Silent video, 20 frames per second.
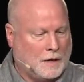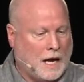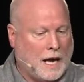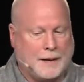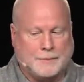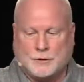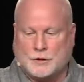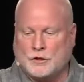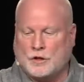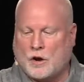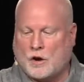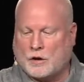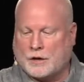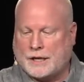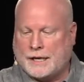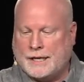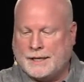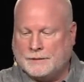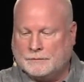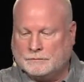I'm
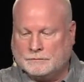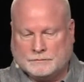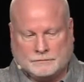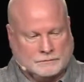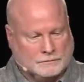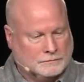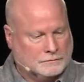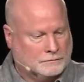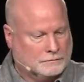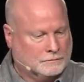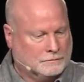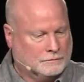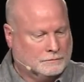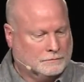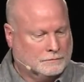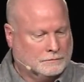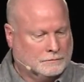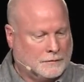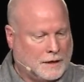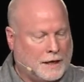snarky,
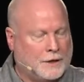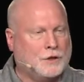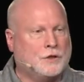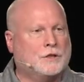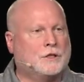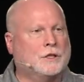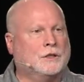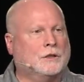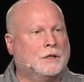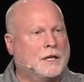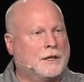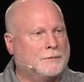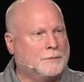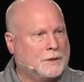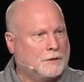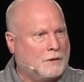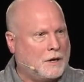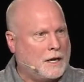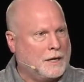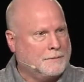and you still love
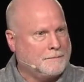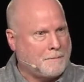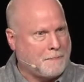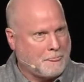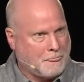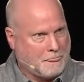me, right?